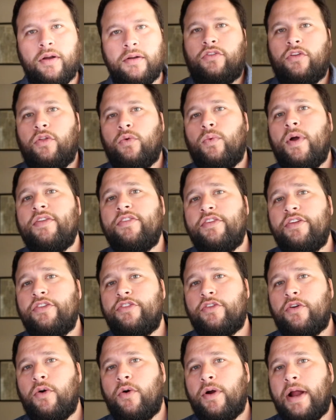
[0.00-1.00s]
So the resident
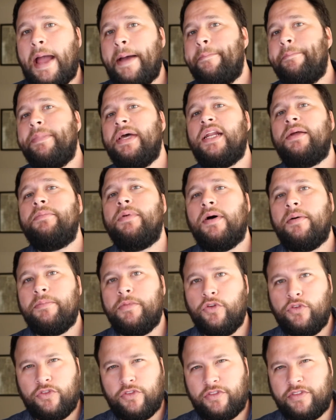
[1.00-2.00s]
score at minimum
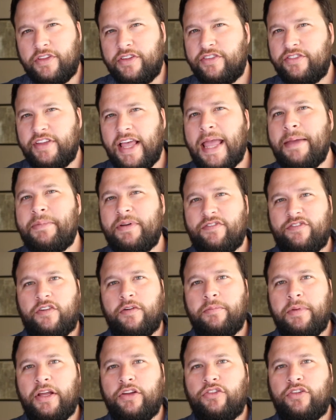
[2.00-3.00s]
uses the same
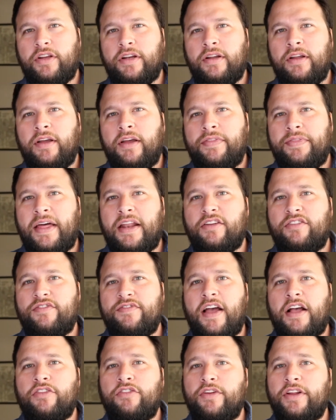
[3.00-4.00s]
information that is
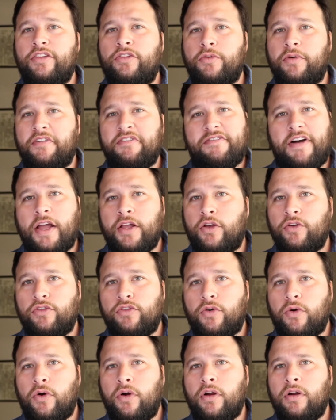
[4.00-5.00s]
factored into a FICO
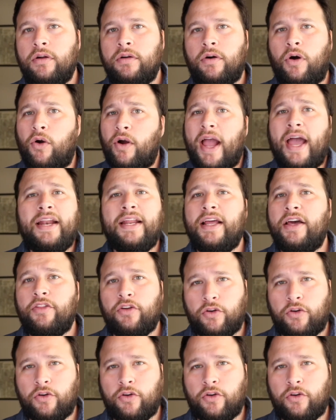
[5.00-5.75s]
score or any other